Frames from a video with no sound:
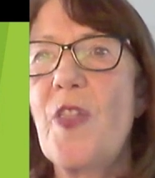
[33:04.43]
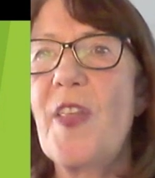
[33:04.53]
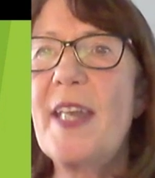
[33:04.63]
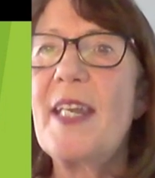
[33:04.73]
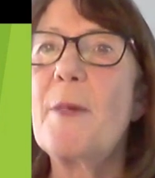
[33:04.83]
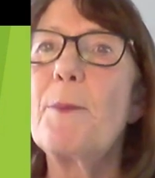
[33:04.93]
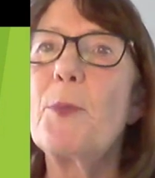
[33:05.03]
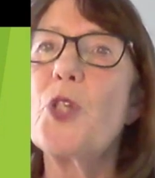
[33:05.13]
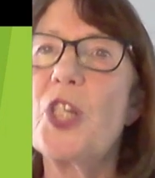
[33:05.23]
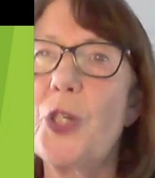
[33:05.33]
So they
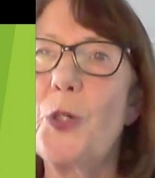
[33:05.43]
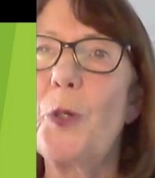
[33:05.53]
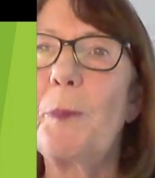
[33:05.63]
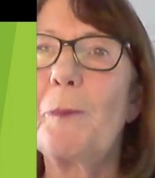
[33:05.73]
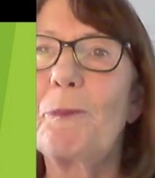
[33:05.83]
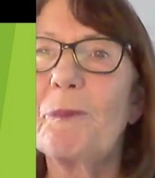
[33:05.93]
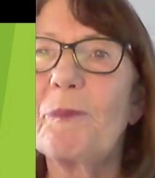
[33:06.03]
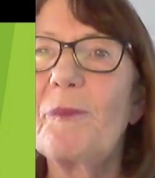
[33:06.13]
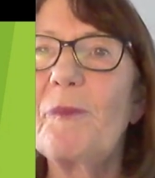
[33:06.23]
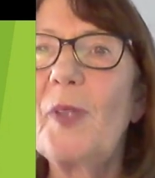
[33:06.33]
need buddied up
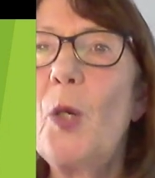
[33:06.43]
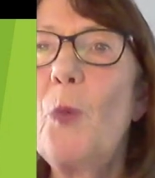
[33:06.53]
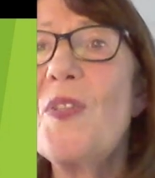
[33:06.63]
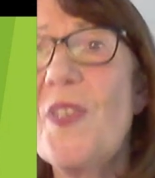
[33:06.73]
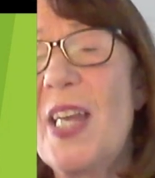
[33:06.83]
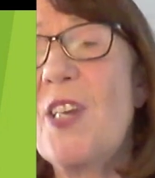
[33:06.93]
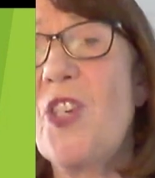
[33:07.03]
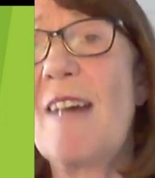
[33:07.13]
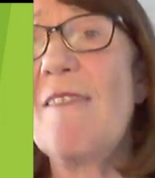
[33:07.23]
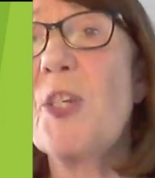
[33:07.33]
with, say, a
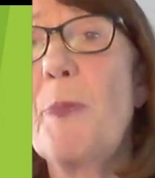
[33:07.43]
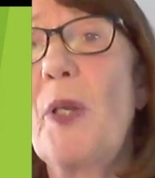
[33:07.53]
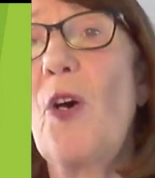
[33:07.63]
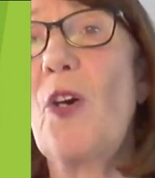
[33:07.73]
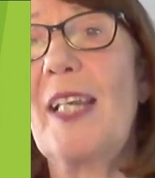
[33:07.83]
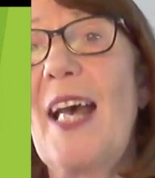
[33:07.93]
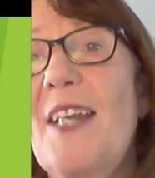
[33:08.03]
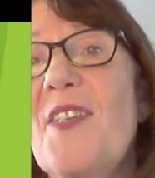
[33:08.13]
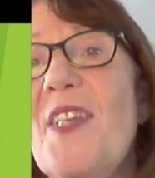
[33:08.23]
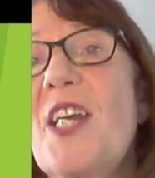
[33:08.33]
charitable
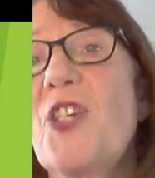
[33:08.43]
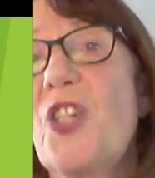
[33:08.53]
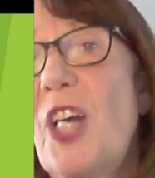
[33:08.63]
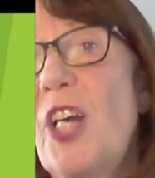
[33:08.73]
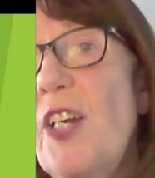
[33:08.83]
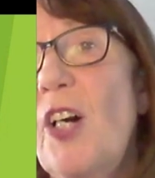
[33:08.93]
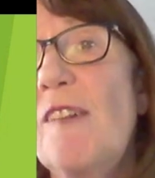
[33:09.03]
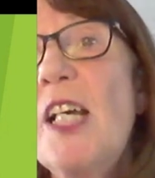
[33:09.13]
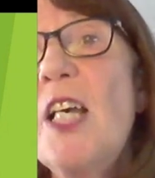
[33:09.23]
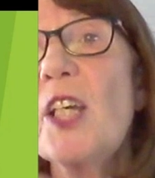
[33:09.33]
organisation or a